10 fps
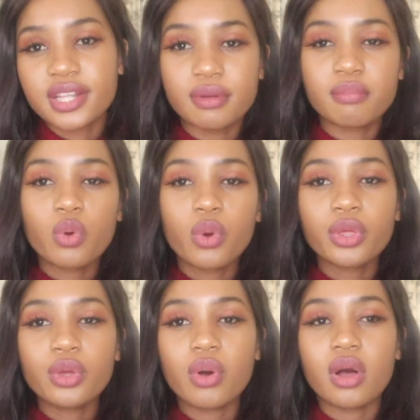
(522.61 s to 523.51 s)
Like the more
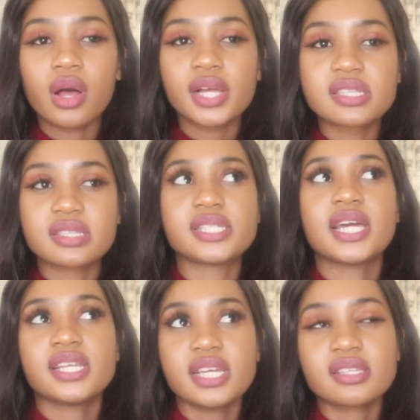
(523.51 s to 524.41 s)
you are
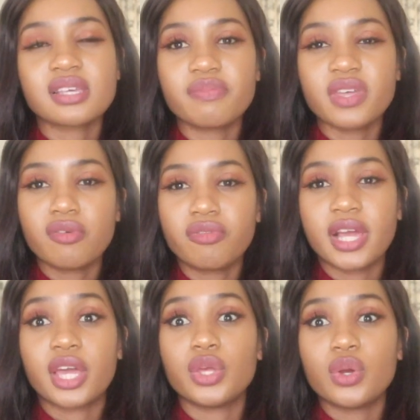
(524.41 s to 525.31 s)
studying something for
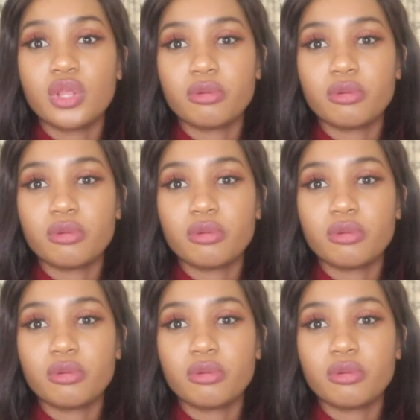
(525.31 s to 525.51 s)
like a year,